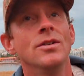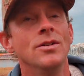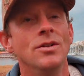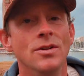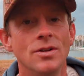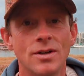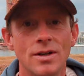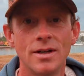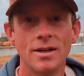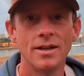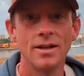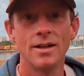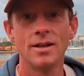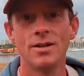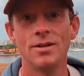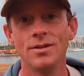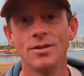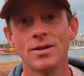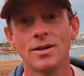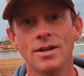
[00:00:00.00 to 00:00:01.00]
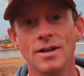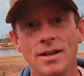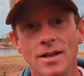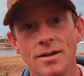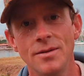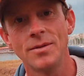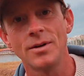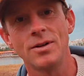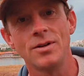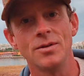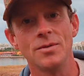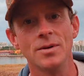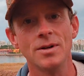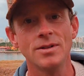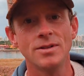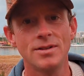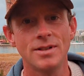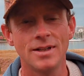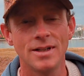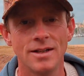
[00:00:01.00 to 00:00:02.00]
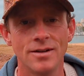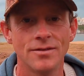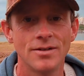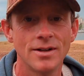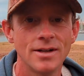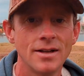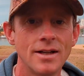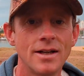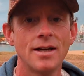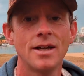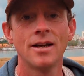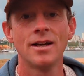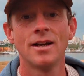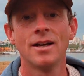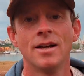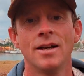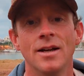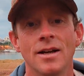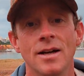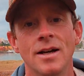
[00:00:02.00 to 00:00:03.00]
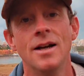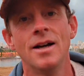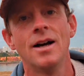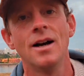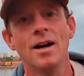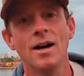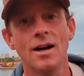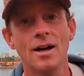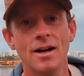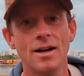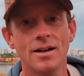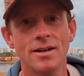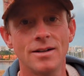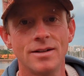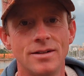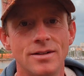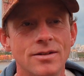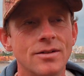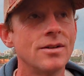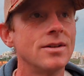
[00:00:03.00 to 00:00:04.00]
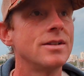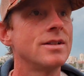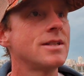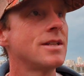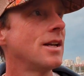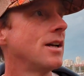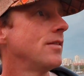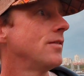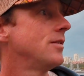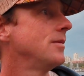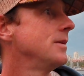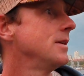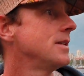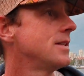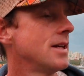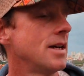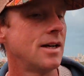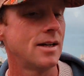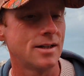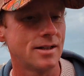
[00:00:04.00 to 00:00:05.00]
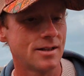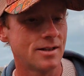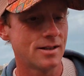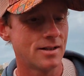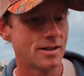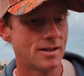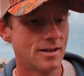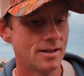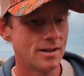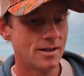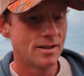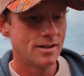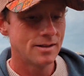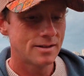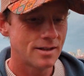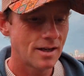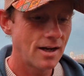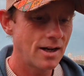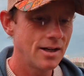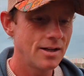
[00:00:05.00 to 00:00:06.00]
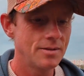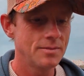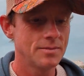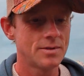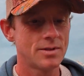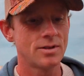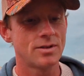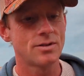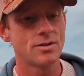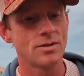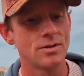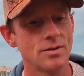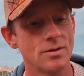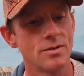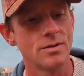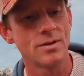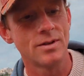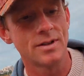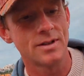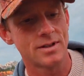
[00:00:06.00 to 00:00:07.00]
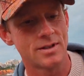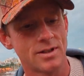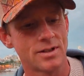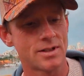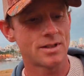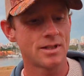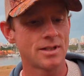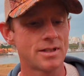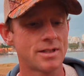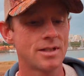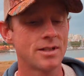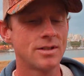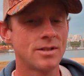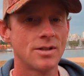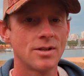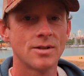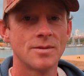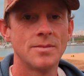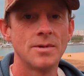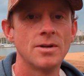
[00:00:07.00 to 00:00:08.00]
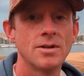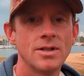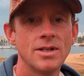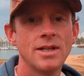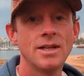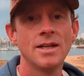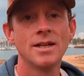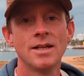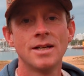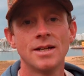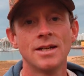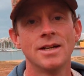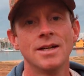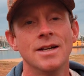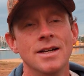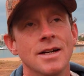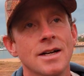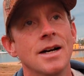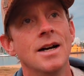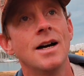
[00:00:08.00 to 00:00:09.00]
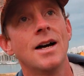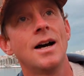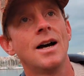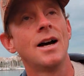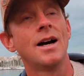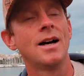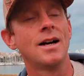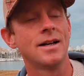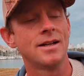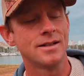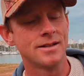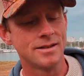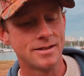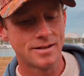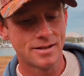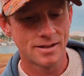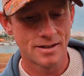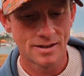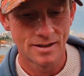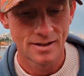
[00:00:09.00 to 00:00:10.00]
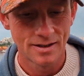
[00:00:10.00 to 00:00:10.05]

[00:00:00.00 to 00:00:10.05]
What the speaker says: you can eat when you want to eat, really. And you know, it doesn't have to be certain times. It's, you know, it's just listening to your body. And